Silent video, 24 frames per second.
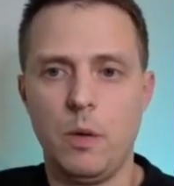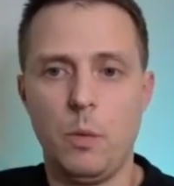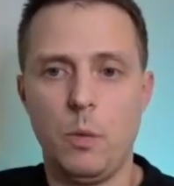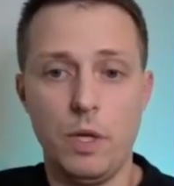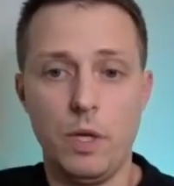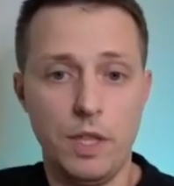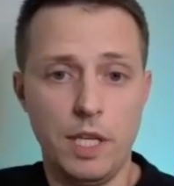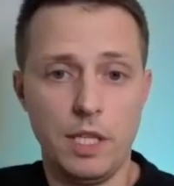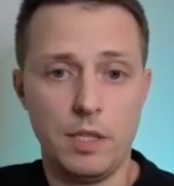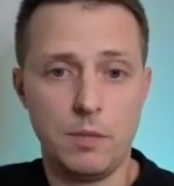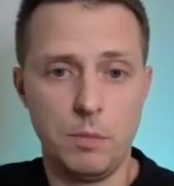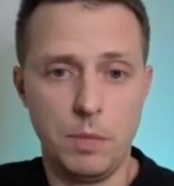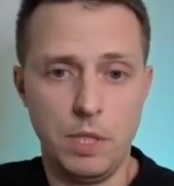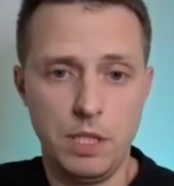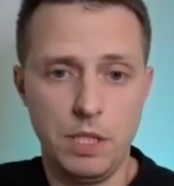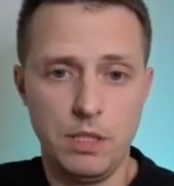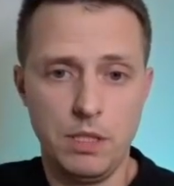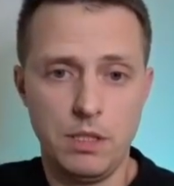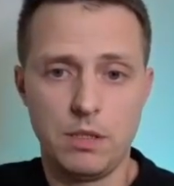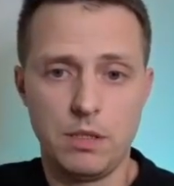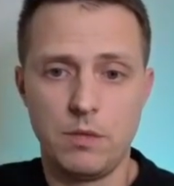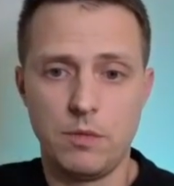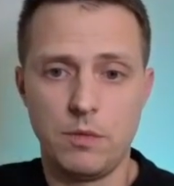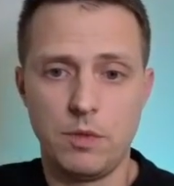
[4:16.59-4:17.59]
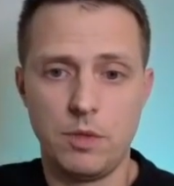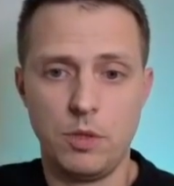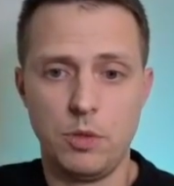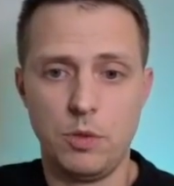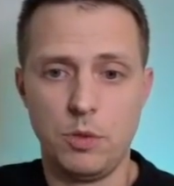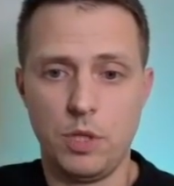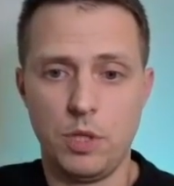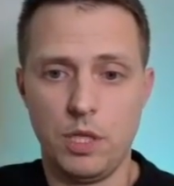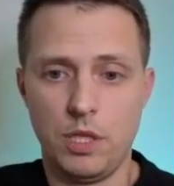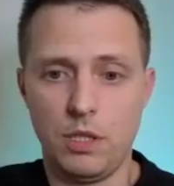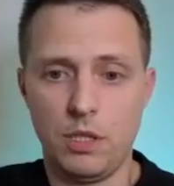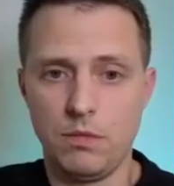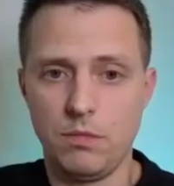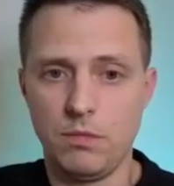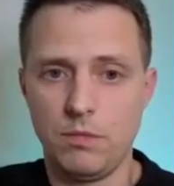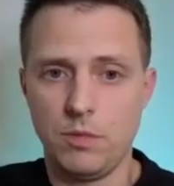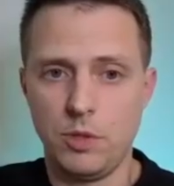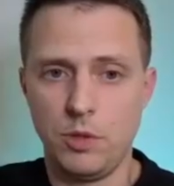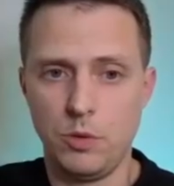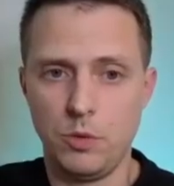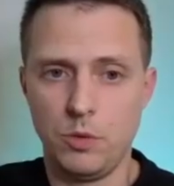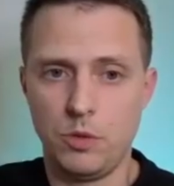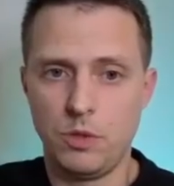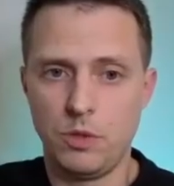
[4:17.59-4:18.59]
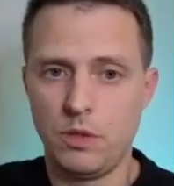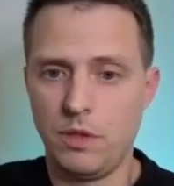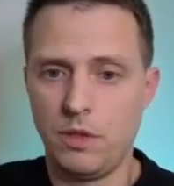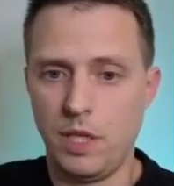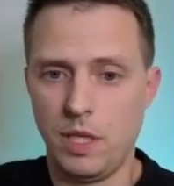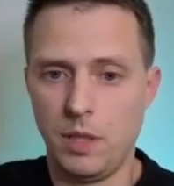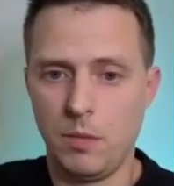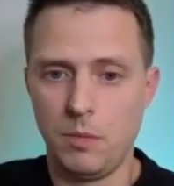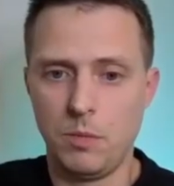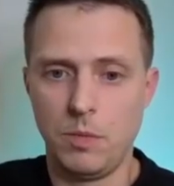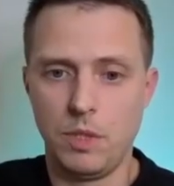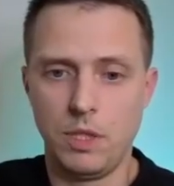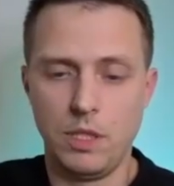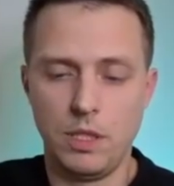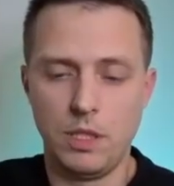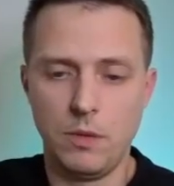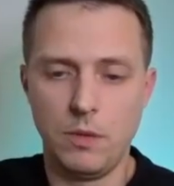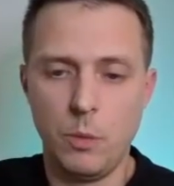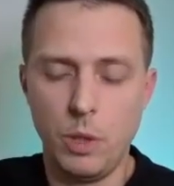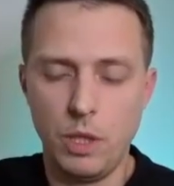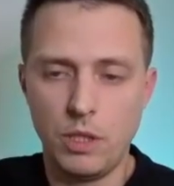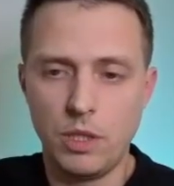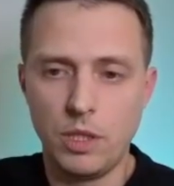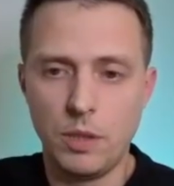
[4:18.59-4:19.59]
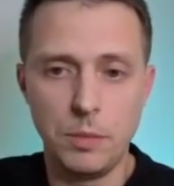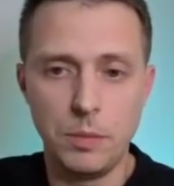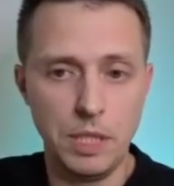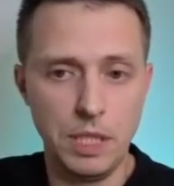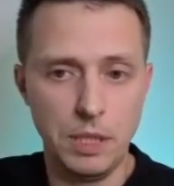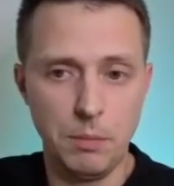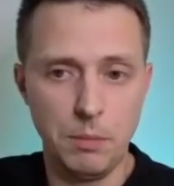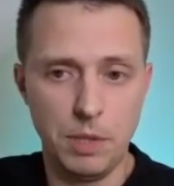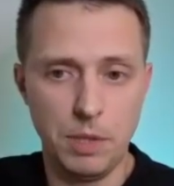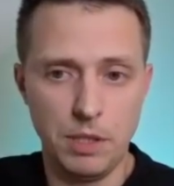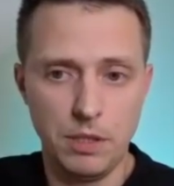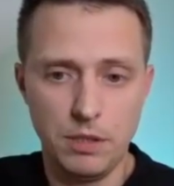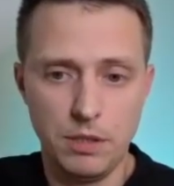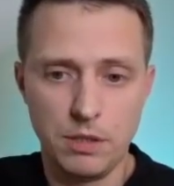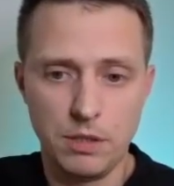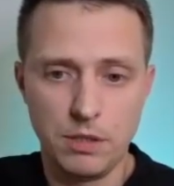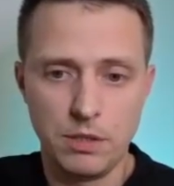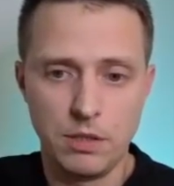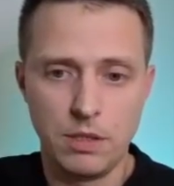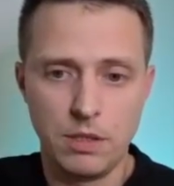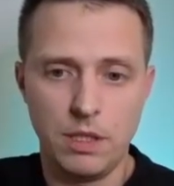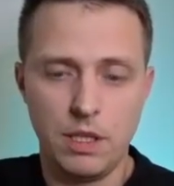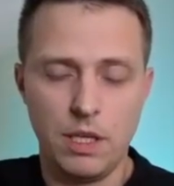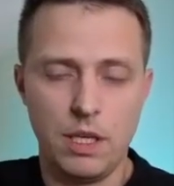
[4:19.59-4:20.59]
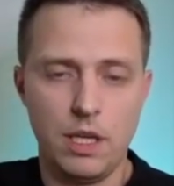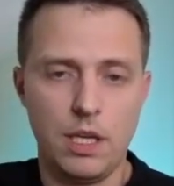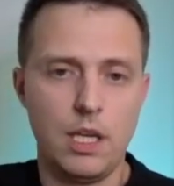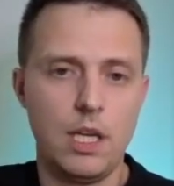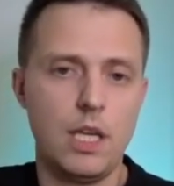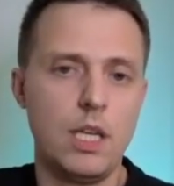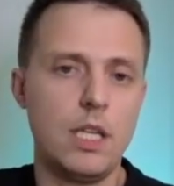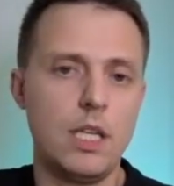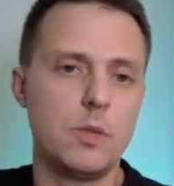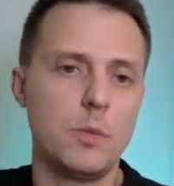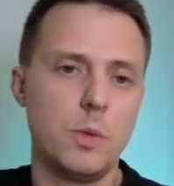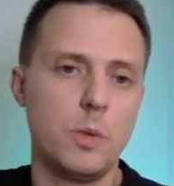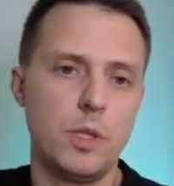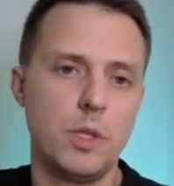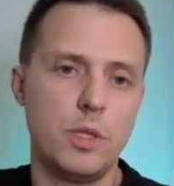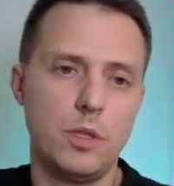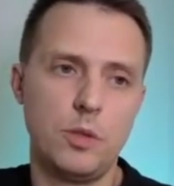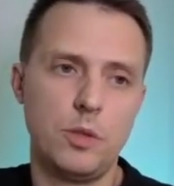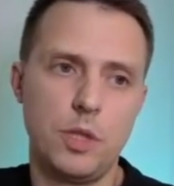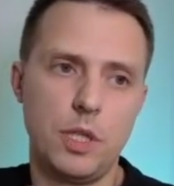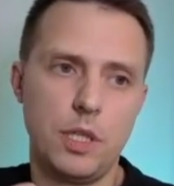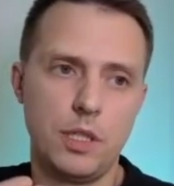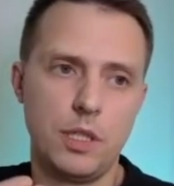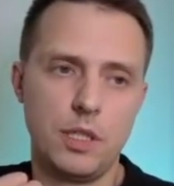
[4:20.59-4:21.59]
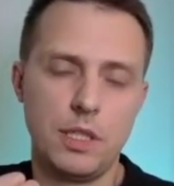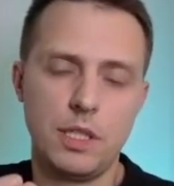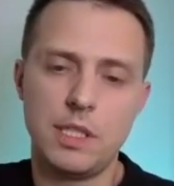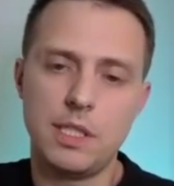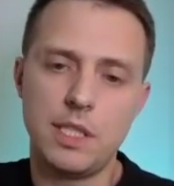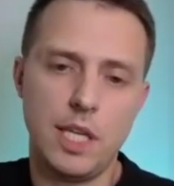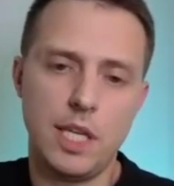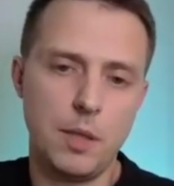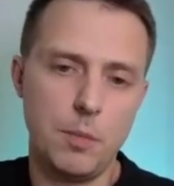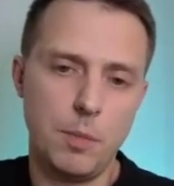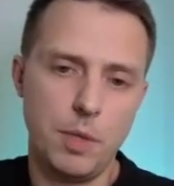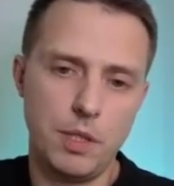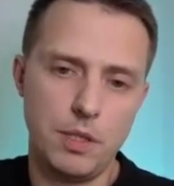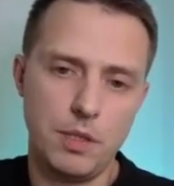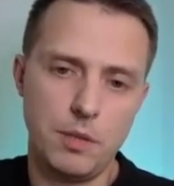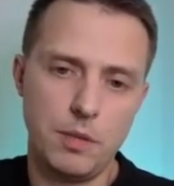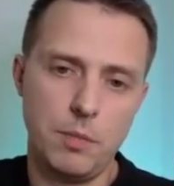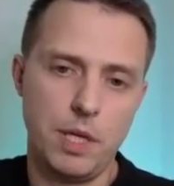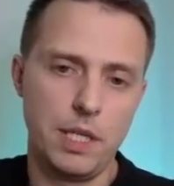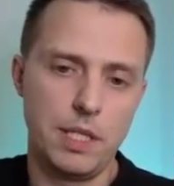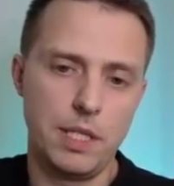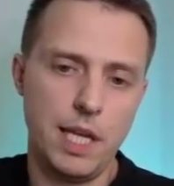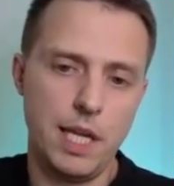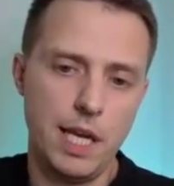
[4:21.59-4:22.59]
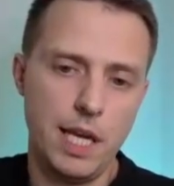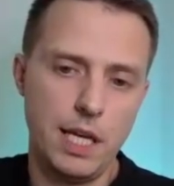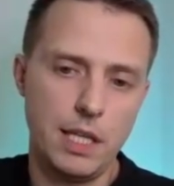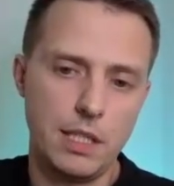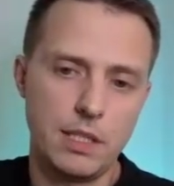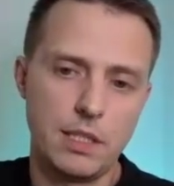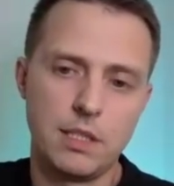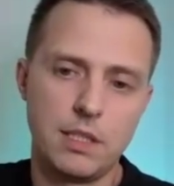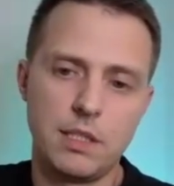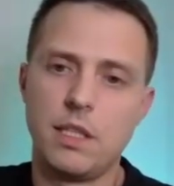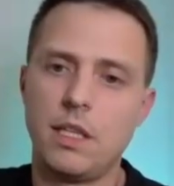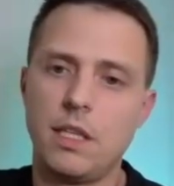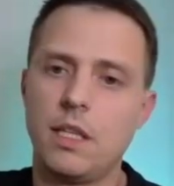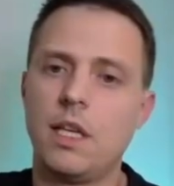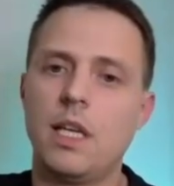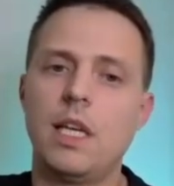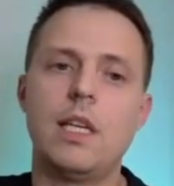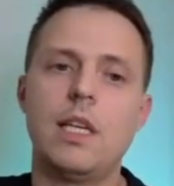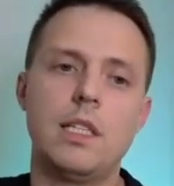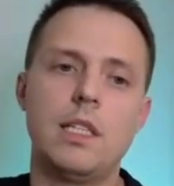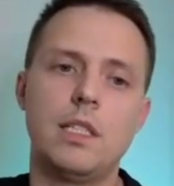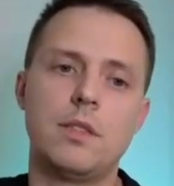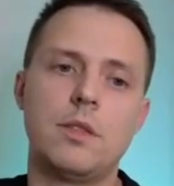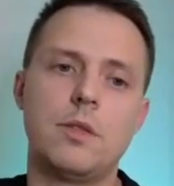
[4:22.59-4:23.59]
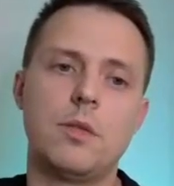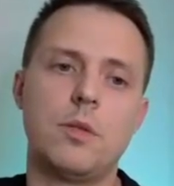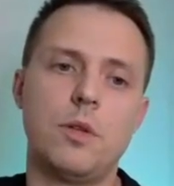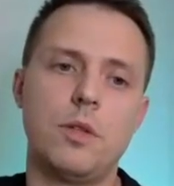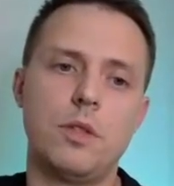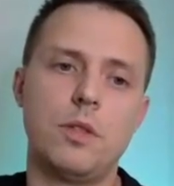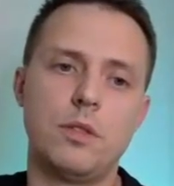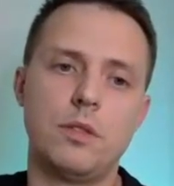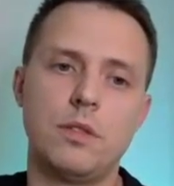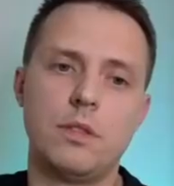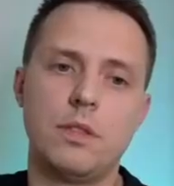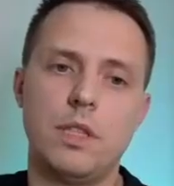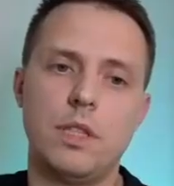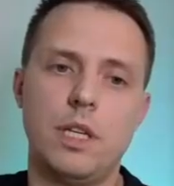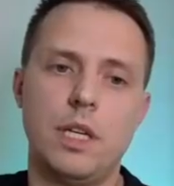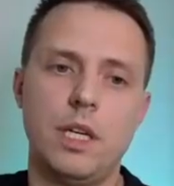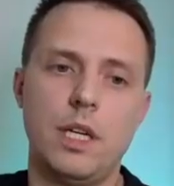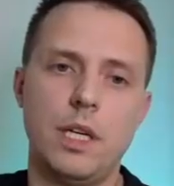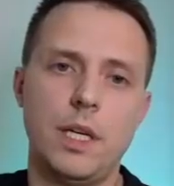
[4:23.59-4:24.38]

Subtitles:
What that means, you can use them in welcome emails. As well, you can segment by tags and later on